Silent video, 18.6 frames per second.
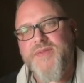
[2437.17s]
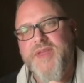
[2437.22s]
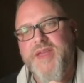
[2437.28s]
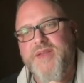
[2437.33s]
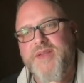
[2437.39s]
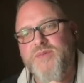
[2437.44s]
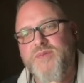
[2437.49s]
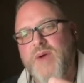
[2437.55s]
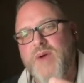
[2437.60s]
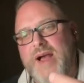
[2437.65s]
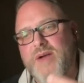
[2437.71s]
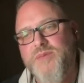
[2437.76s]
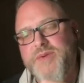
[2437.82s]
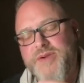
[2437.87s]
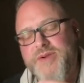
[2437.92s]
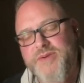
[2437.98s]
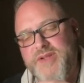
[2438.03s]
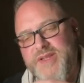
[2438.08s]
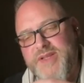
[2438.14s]
And while
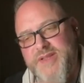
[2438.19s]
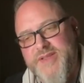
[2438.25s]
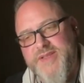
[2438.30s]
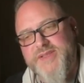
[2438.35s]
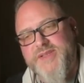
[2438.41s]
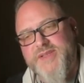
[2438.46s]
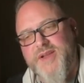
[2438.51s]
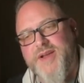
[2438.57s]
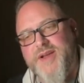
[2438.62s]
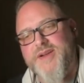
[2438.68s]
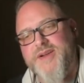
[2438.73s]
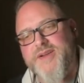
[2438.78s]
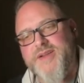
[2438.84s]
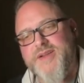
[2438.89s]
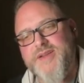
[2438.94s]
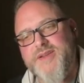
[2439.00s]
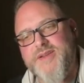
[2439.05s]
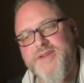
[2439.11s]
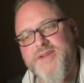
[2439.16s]
we were in this
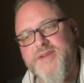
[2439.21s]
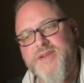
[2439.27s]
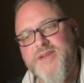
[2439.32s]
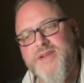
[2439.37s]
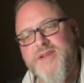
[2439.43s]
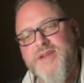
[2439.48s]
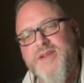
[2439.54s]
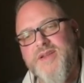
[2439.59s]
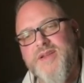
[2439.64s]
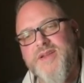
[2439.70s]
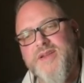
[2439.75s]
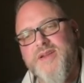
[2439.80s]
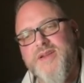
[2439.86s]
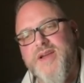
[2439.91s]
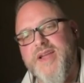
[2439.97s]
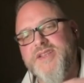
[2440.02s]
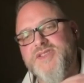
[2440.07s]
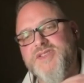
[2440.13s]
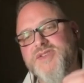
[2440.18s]
hug,
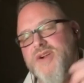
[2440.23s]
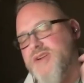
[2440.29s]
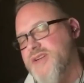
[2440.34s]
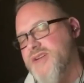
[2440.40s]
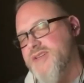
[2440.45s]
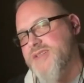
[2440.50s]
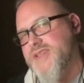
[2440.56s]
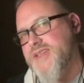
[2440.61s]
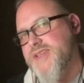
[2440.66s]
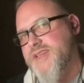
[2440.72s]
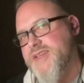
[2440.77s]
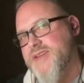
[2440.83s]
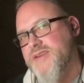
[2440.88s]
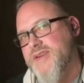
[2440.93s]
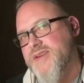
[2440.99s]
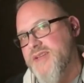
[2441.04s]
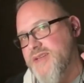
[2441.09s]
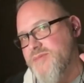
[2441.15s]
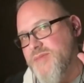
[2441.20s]
I started to
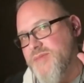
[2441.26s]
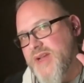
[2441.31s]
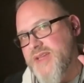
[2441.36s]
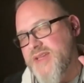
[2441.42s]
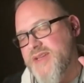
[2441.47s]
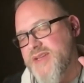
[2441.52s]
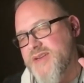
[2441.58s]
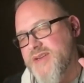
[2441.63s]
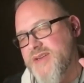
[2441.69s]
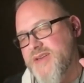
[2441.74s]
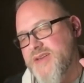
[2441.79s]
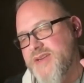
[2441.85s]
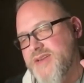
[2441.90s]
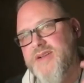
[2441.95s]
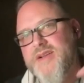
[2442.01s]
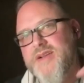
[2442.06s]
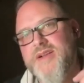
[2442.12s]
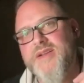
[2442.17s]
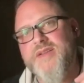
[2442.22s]
hear in my ear
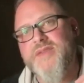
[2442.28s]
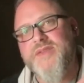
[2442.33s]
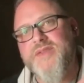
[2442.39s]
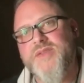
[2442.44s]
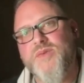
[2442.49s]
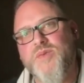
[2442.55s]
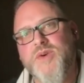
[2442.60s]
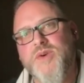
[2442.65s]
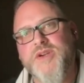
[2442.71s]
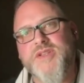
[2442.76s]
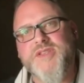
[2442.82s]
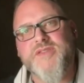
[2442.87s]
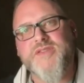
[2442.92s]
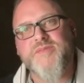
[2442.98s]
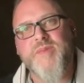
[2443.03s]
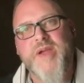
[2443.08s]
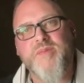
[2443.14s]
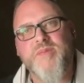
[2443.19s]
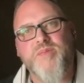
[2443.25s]
the words
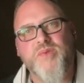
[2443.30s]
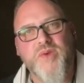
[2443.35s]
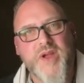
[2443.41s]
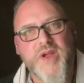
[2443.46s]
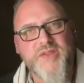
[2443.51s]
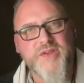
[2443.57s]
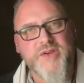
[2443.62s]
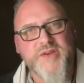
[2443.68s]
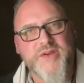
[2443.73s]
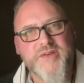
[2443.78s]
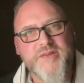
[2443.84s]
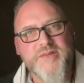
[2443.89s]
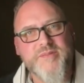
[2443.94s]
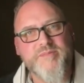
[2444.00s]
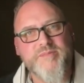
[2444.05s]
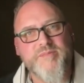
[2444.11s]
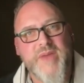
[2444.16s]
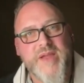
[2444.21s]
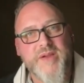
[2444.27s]
of my brother,
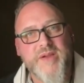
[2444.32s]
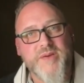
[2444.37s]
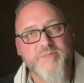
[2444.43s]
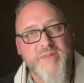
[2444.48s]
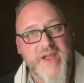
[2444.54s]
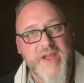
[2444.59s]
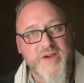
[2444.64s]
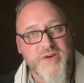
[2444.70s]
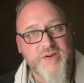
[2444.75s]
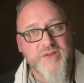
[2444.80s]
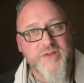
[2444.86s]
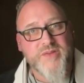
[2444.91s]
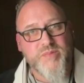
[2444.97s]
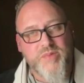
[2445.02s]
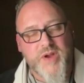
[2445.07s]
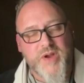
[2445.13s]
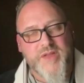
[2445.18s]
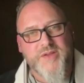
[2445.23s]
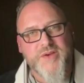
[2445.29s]
my
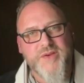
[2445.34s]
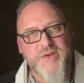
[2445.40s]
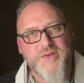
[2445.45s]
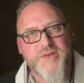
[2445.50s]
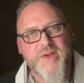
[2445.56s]
earth brother.